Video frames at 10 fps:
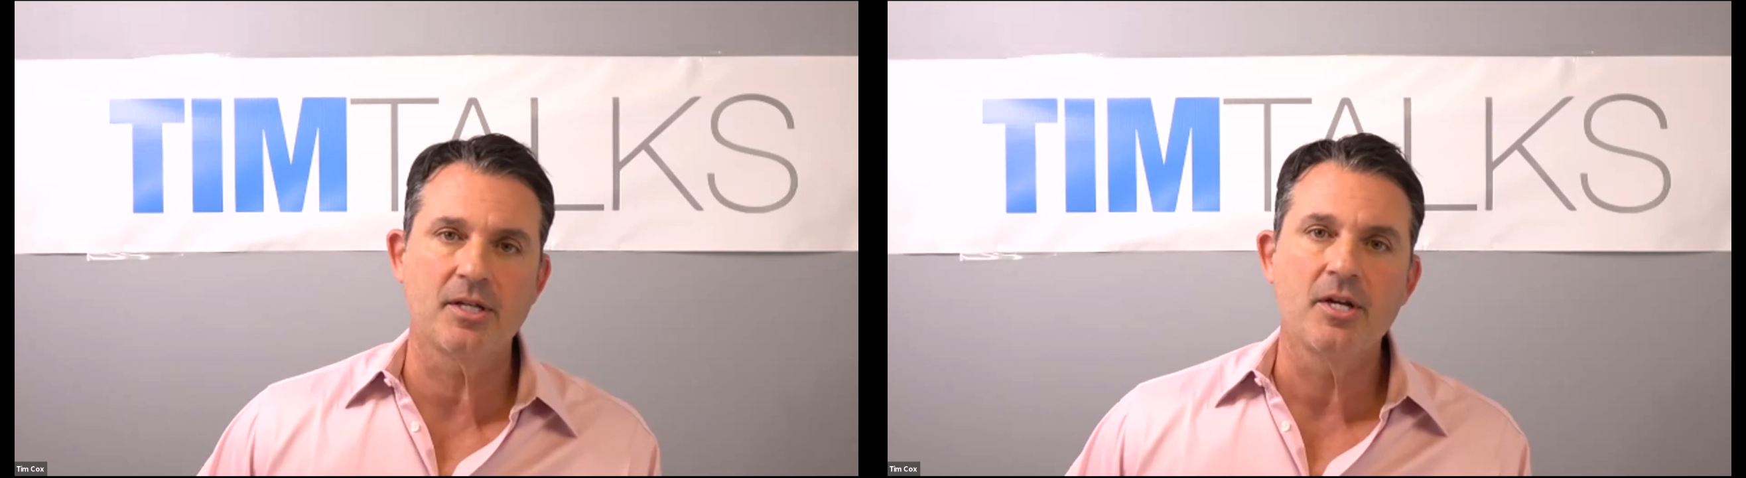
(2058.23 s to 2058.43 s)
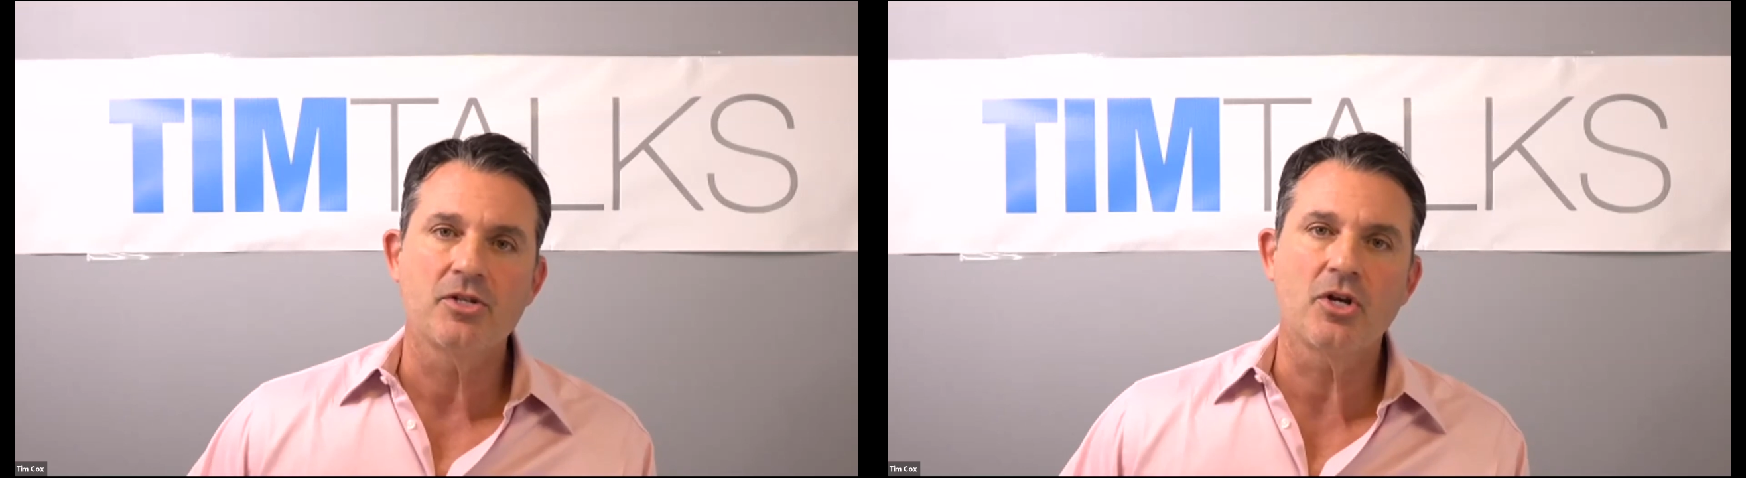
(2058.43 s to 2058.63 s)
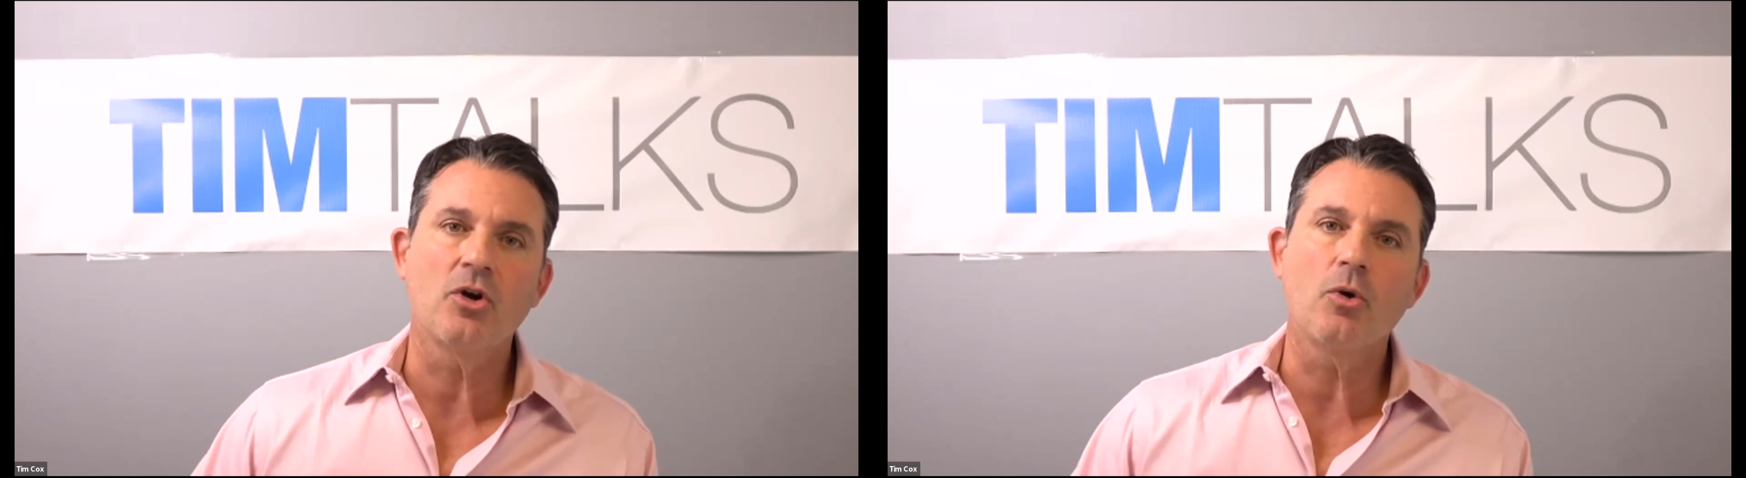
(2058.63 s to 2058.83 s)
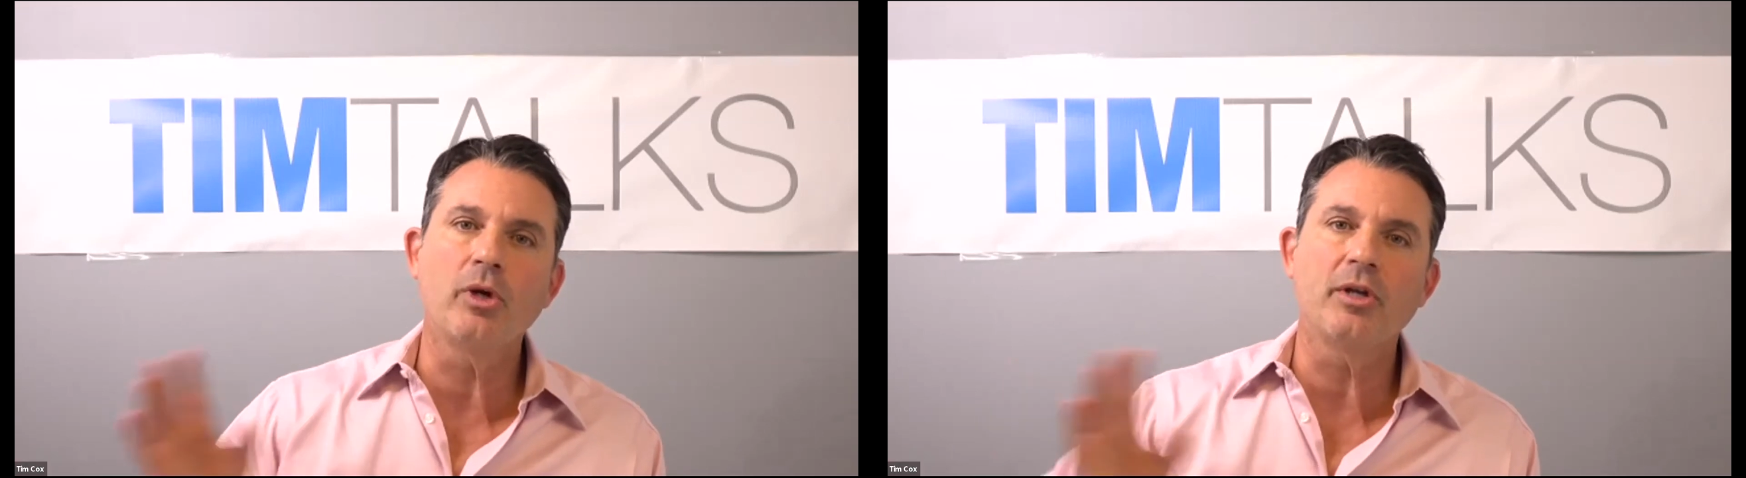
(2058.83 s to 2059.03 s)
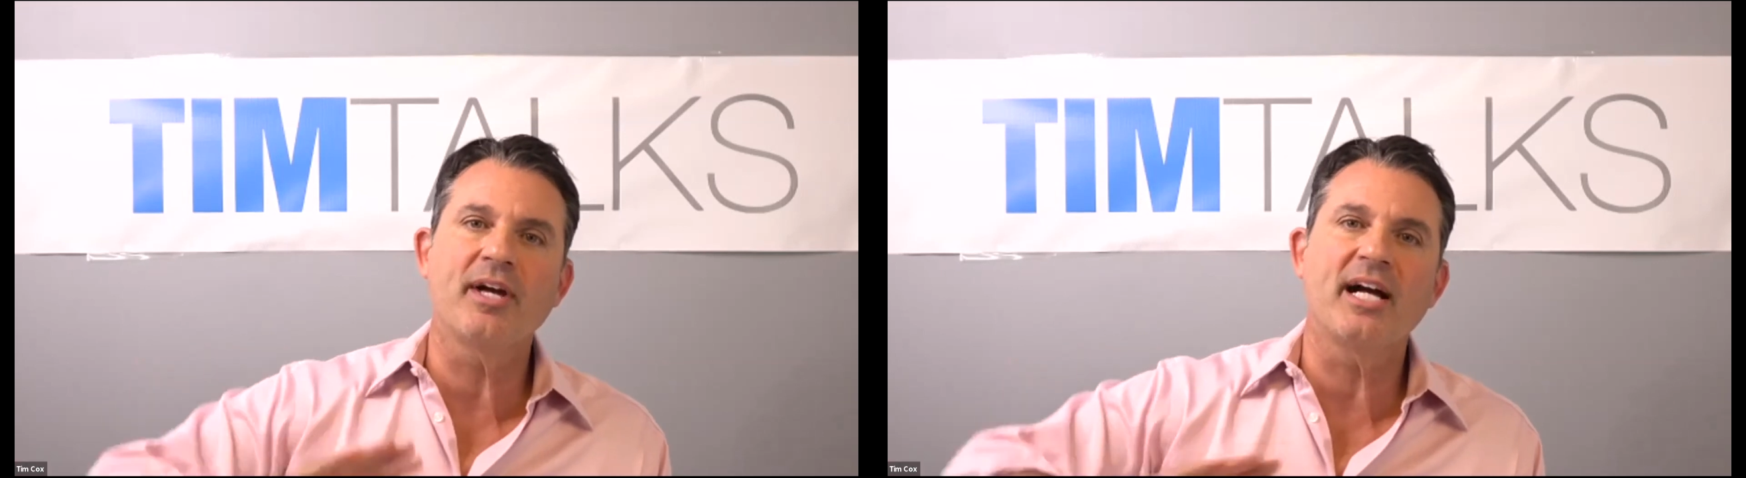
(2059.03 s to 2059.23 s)
So
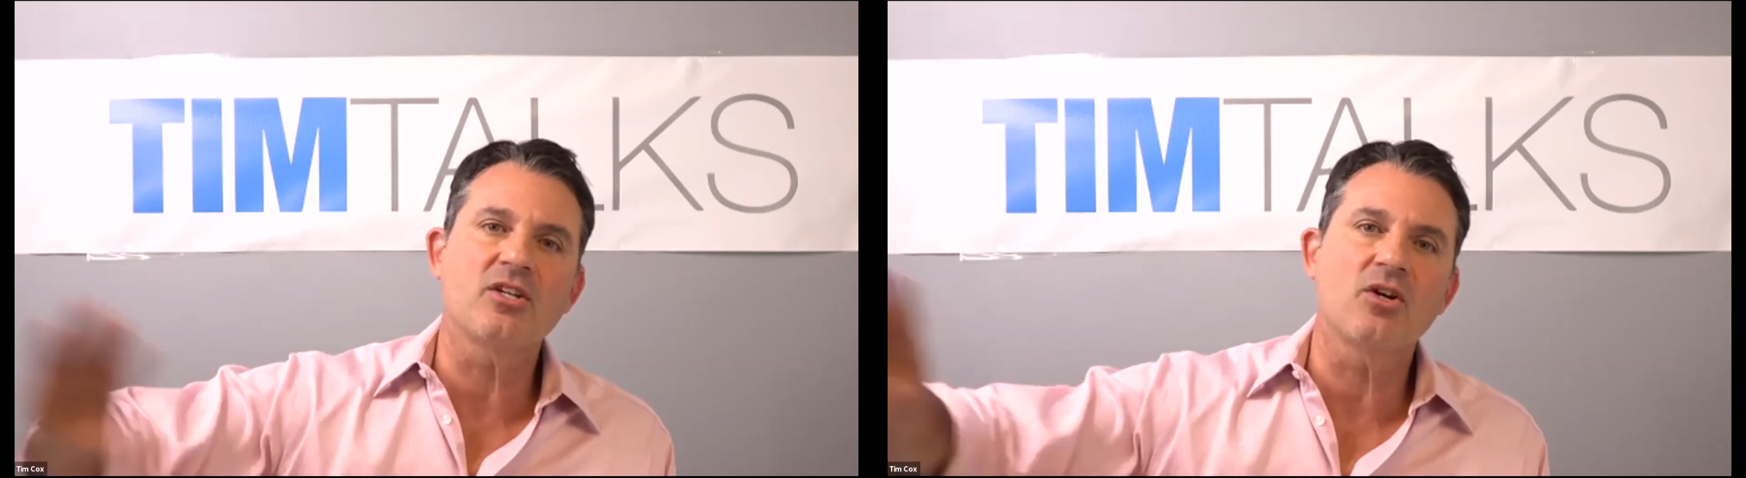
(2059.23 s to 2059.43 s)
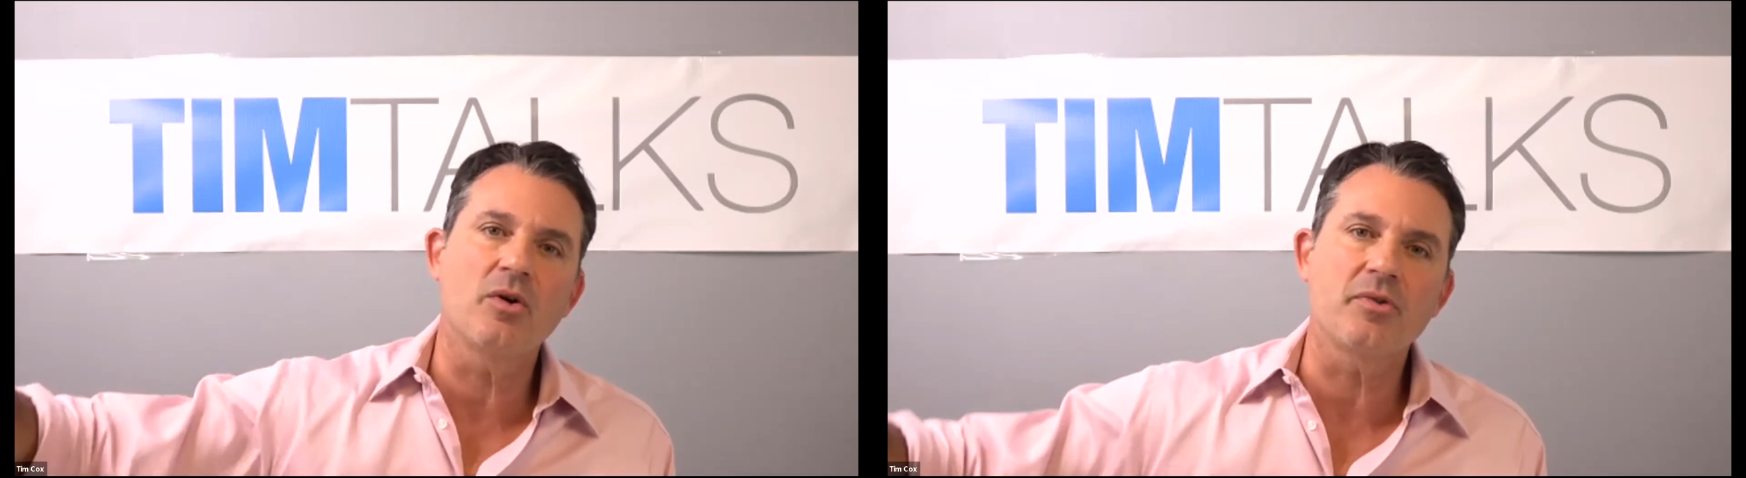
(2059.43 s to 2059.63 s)
that's a whole